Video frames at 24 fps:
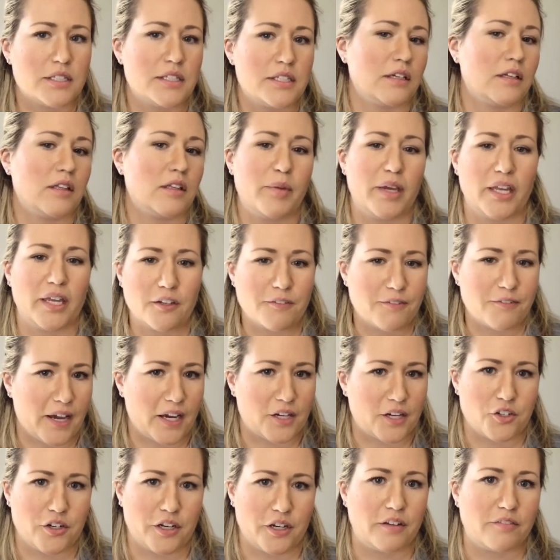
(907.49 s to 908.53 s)
It's still a
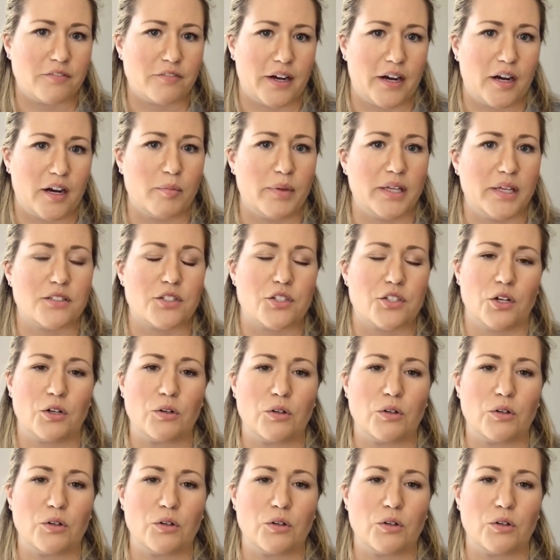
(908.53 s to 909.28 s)
manufacturing environment.